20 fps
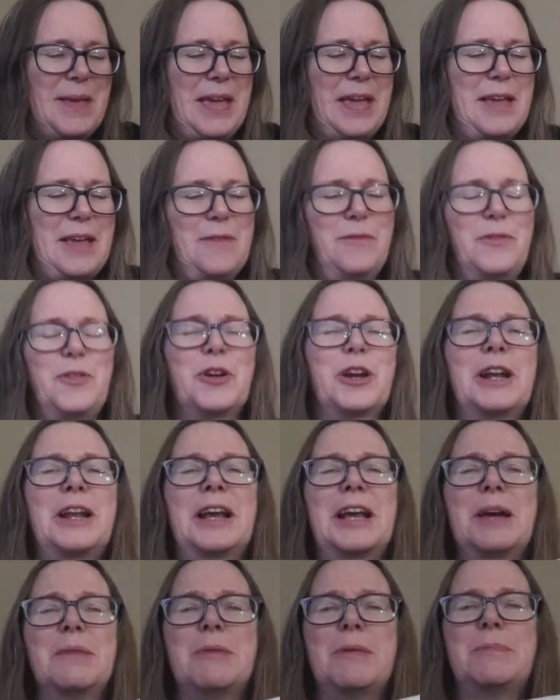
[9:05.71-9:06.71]
If you're going
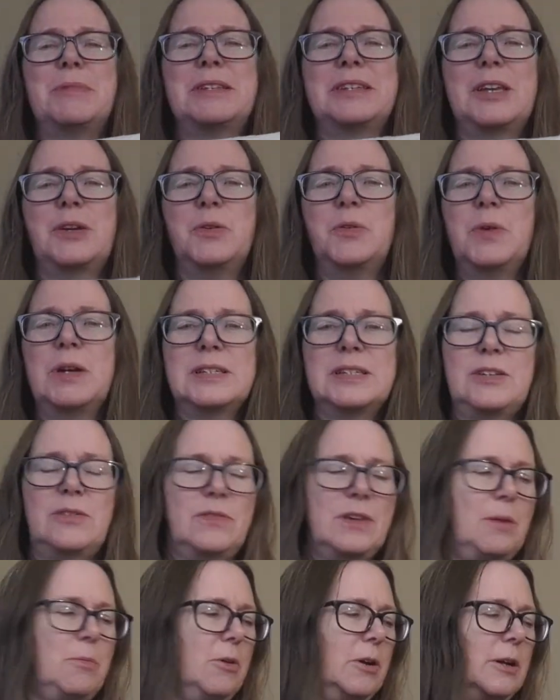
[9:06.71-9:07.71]
to come up and say, ooh, I see
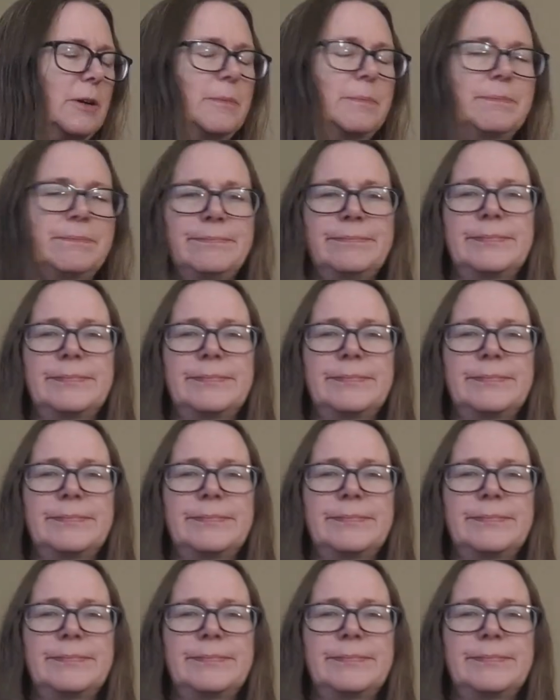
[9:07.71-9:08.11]
fabric,